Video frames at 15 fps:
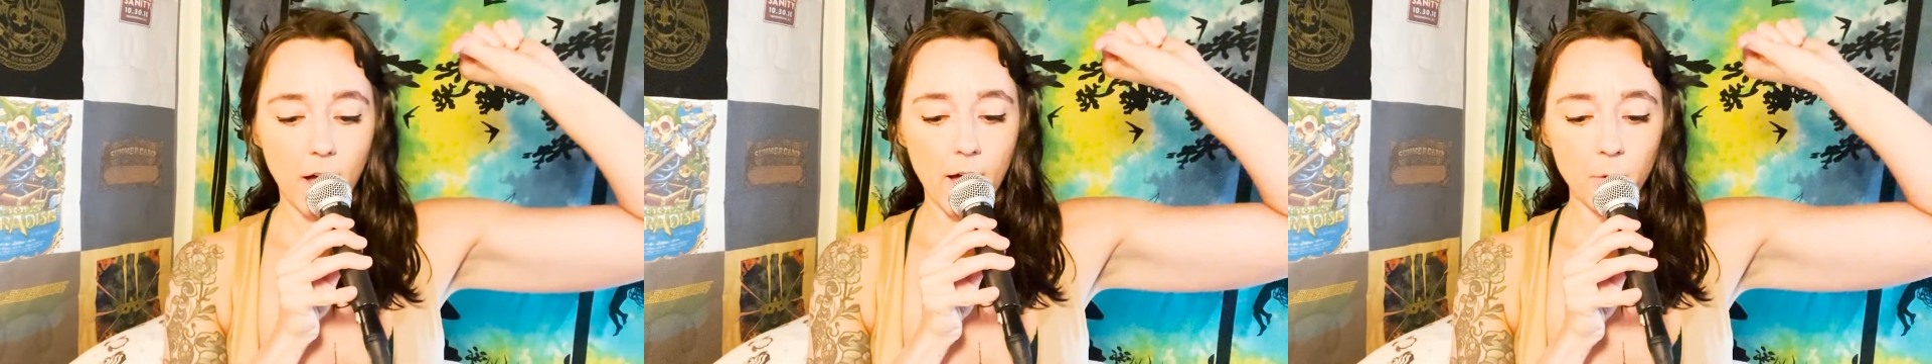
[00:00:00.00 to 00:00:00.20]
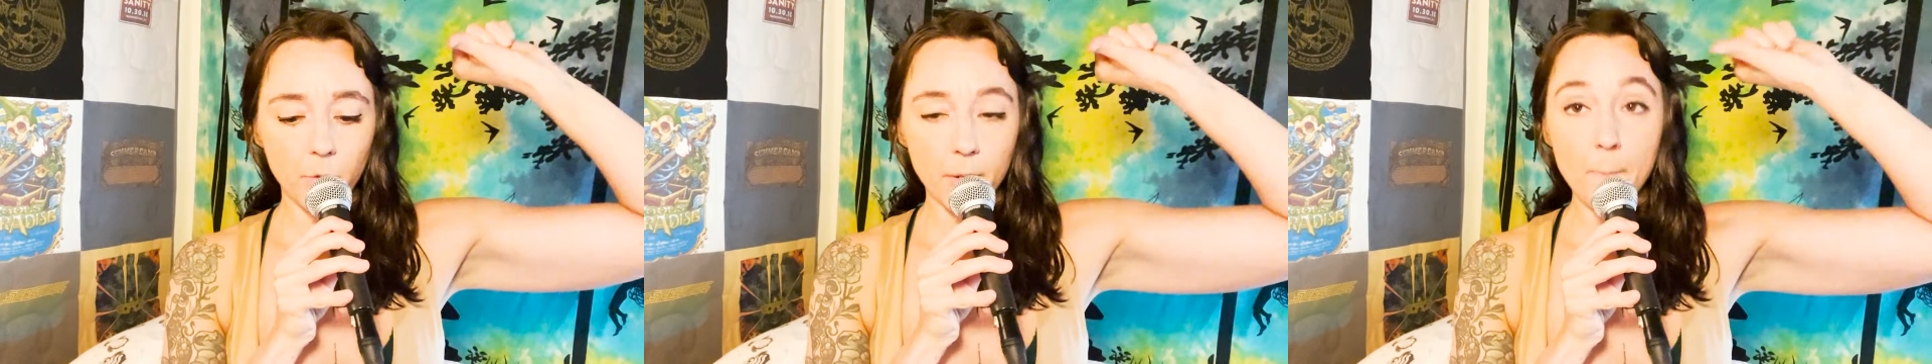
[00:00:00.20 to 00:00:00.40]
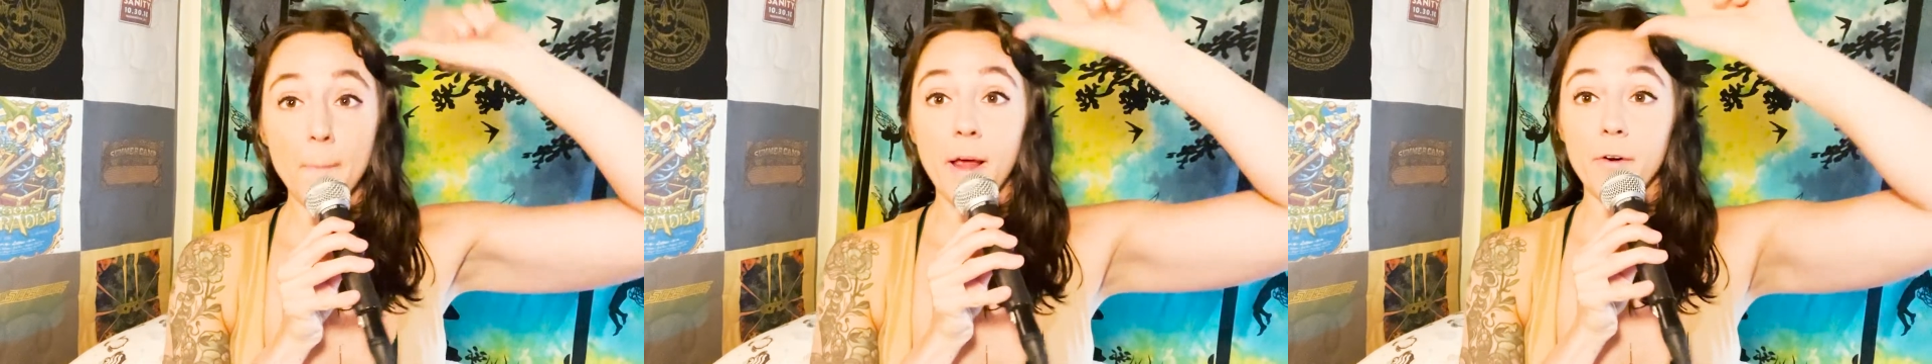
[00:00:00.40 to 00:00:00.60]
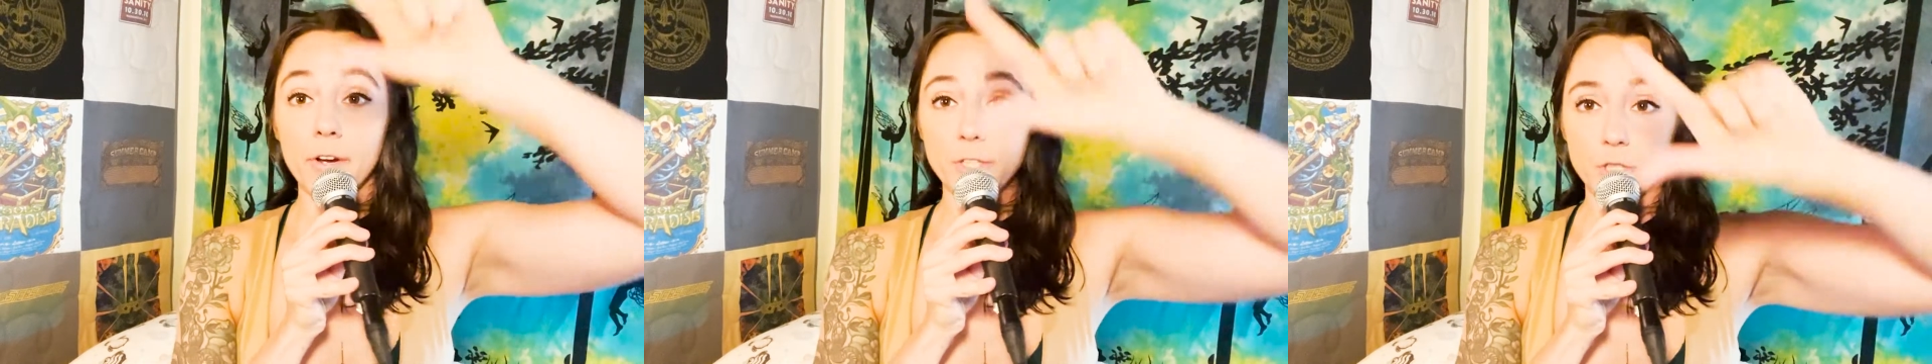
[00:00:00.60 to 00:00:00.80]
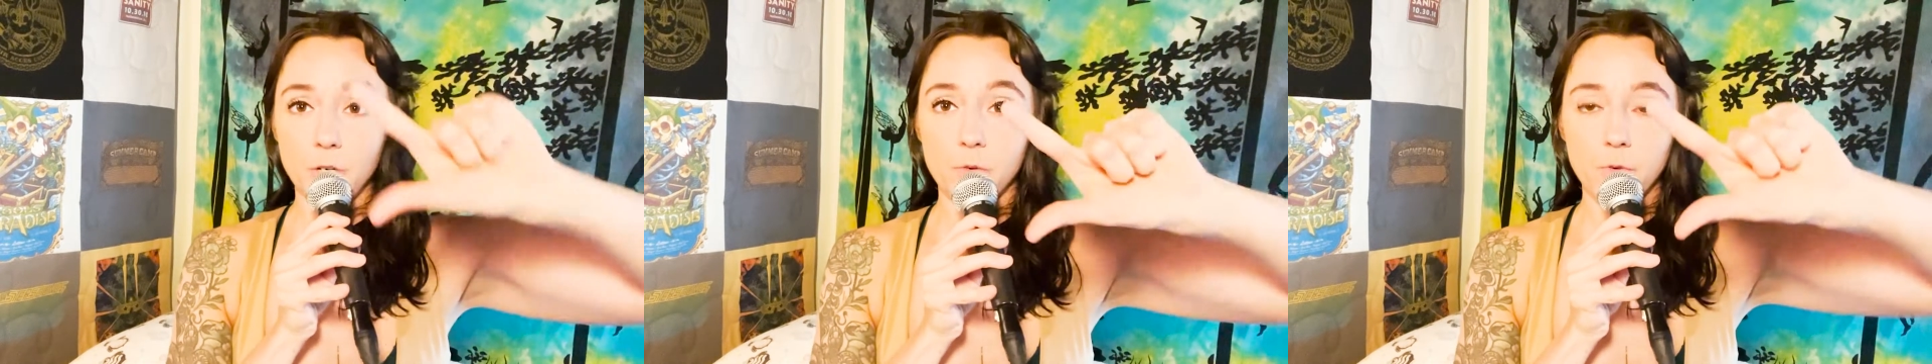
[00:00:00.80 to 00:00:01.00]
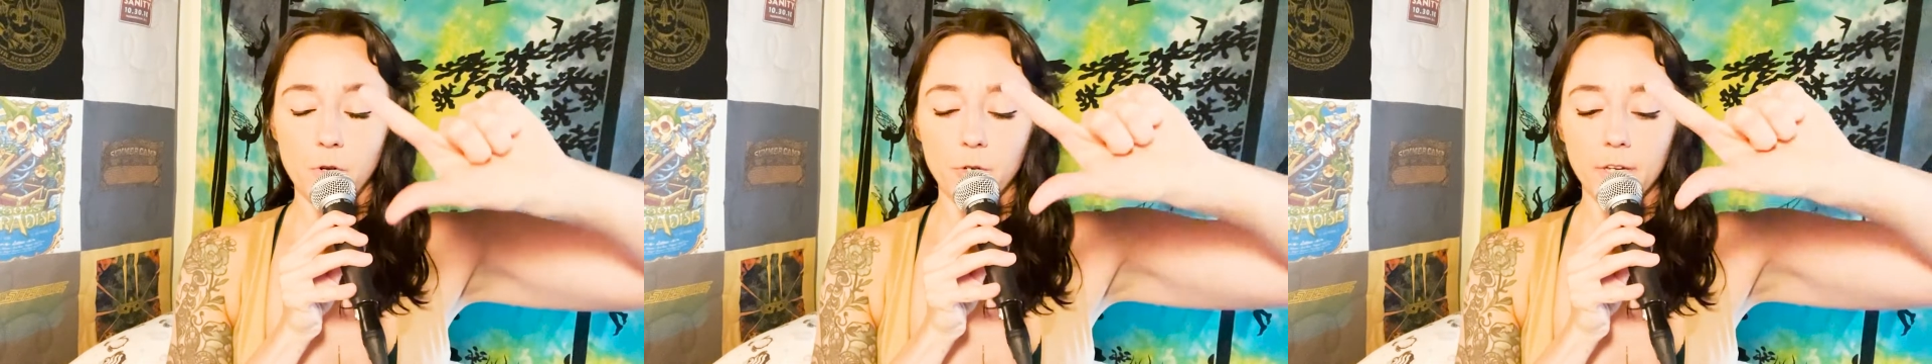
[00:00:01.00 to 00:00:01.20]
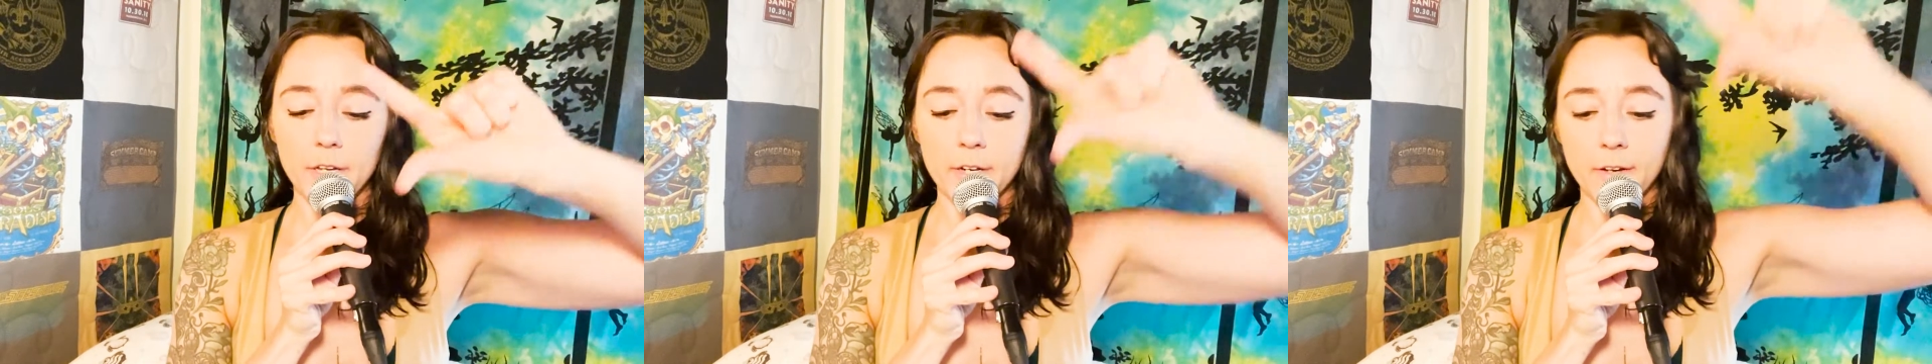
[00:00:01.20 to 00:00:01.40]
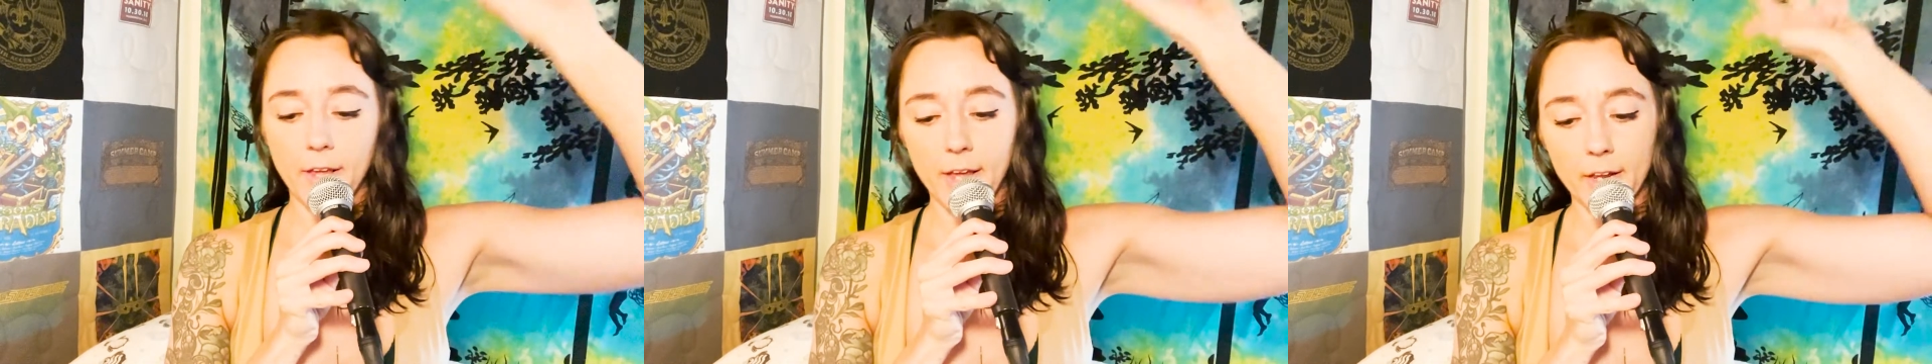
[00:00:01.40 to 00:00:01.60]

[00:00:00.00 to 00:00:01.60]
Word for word: I would marry Joe Rogan,